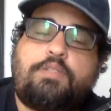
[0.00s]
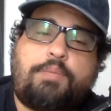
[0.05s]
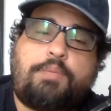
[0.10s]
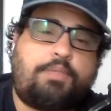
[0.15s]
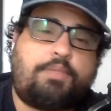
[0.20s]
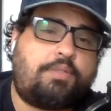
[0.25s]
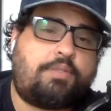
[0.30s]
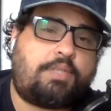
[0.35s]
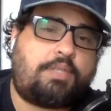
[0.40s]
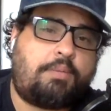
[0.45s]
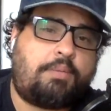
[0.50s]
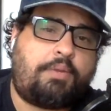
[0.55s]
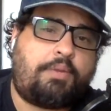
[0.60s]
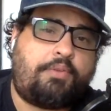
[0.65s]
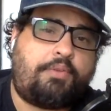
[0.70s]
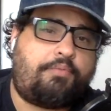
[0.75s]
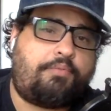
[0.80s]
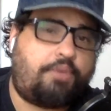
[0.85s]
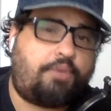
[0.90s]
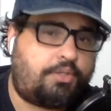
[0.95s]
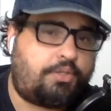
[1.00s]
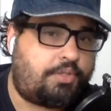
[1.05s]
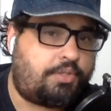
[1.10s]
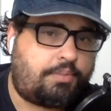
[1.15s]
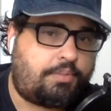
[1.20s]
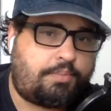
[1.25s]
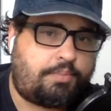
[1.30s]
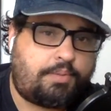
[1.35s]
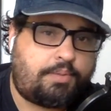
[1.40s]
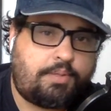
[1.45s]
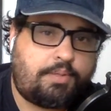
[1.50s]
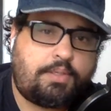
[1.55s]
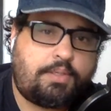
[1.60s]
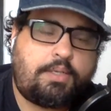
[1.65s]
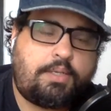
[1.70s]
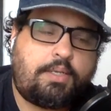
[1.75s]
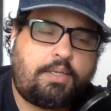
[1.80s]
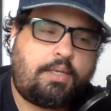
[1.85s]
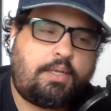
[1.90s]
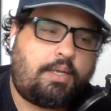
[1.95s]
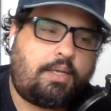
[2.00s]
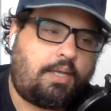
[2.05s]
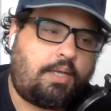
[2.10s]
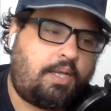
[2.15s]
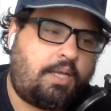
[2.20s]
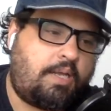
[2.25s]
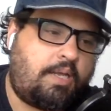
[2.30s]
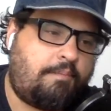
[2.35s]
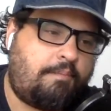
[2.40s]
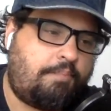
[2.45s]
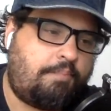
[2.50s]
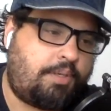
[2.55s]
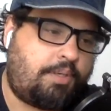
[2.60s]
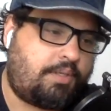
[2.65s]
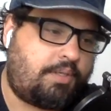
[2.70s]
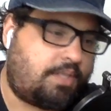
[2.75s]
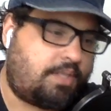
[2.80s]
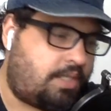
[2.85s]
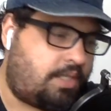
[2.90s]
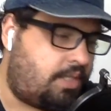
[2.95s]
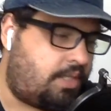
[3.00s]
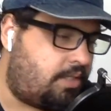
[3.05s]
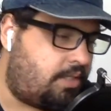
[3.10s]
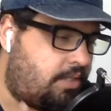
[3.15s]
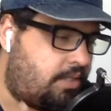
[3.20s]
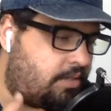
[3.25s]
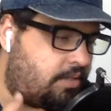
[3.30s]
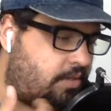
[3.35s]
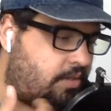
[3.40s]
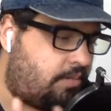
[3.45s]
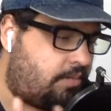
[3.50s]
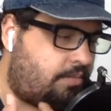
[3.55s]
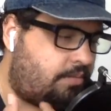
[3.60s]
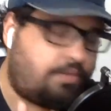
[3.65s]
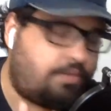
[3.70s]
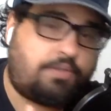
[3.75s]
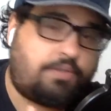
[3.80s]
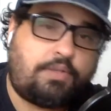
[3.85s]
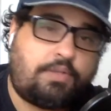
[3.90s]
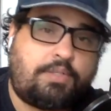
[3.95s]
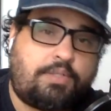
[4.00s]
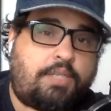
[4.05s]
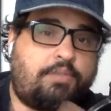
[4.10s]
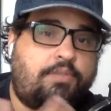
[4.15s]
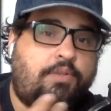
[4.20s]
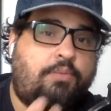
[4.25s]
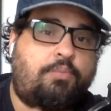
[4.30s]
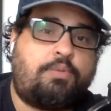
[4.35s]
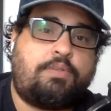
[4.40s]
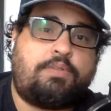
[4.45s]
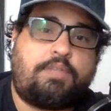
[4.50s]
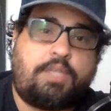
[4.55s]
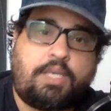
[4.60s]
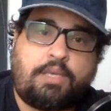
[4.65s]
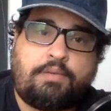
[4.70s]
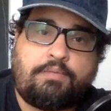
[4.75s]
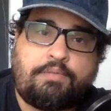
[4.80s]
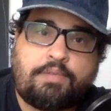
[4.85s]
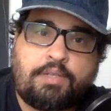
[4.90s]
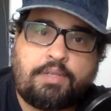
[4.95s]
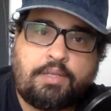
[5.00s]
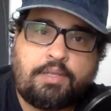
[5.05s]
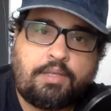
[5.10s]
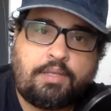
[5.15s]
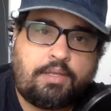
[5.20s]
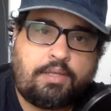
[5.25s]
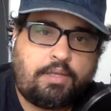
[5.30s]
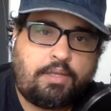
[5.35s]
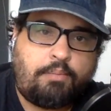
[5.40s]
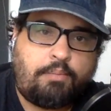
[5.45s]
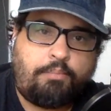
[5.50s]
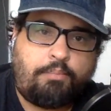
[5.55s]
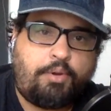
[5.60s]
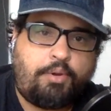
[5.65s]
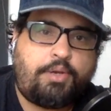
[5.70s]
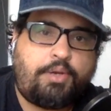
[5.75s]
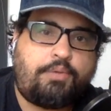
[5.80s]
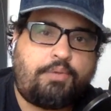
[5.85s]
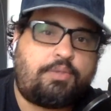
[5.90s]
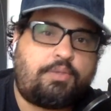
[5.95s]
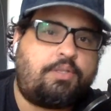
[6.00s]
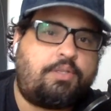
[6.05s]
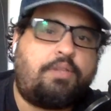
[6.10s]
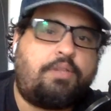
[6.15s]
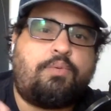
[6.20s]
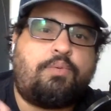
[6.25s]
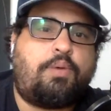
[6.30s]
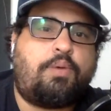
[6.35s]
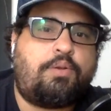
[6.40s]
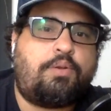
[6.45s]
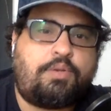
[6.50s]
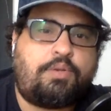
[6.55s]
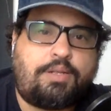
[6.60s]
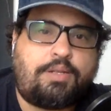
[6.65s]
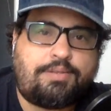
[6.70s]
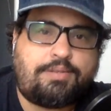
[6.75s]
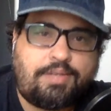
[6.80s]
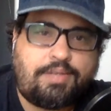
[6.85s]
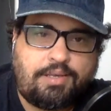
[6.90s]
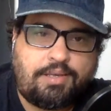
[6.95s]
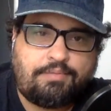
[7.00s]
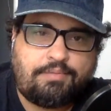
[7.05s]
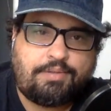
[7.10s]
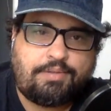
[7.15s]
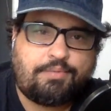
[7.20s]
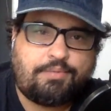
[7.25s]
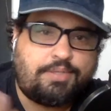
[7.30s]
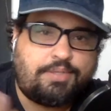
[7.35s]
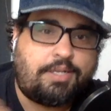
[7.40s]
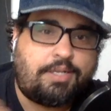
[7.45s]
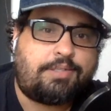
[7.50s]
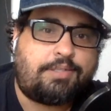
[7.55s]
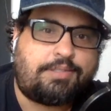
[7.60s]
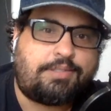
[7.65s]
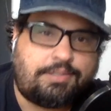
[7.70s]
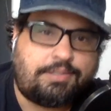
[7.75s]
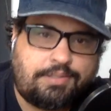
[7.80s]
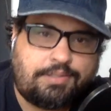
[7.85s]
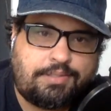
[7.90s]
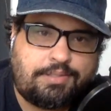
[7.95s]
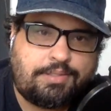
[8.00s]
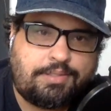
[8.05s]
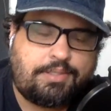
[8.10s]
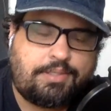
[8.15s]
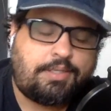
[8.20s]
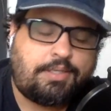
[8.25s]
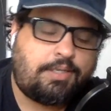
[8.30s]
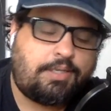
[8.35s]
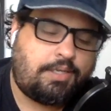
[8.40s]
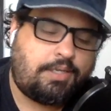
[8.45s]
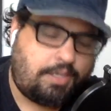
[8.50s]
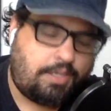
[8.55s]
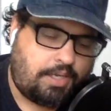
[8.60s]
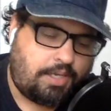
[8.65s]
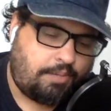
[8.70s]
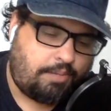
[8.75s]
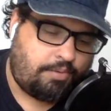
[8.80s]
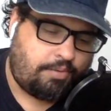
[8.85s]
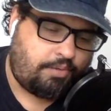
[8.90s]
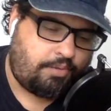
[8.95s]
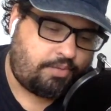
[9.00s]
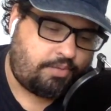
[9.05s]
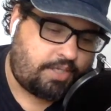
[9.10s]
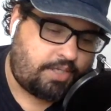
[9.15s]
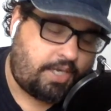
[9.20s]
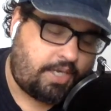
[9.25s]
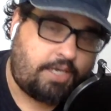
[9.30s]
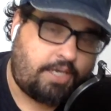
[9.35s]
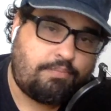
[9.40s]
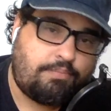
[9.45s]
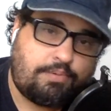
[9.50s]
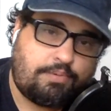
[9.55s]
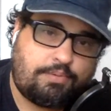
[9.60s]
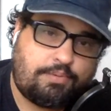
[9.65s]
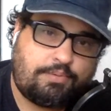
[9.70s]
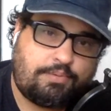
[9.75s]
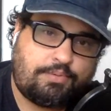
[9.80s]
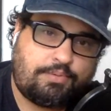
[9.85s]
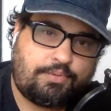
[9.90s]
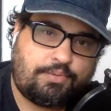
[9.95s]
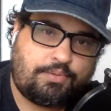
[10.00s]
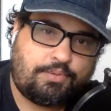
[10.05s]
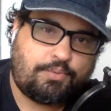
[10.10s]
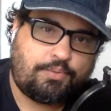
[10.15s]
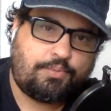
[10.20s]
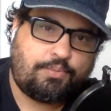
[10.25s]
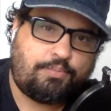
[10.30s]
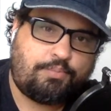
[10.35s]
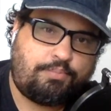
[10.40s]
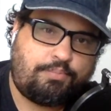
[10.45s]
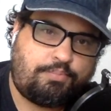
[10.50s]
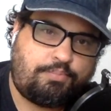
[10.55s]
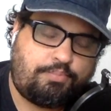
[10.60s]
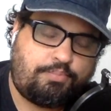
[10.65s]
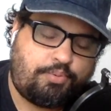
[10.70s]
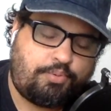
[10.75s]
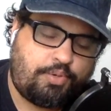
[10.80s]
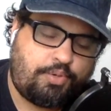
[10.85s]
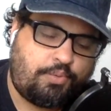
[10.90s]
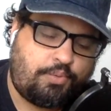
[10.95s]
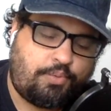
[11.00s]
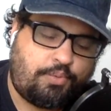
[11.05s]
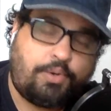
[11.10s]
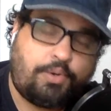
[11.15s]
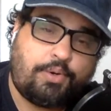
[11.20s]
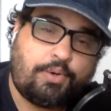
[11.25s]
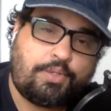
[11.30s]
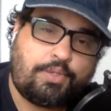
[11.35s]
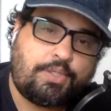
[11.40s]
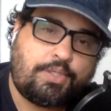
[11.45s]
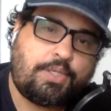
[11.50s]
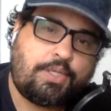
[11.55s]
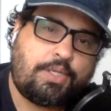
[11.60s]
to say about their friendship. Because I think that some of the songs, like Someone Saved, Bernie was not the one who got saved. It was Elton. But he was able to put in words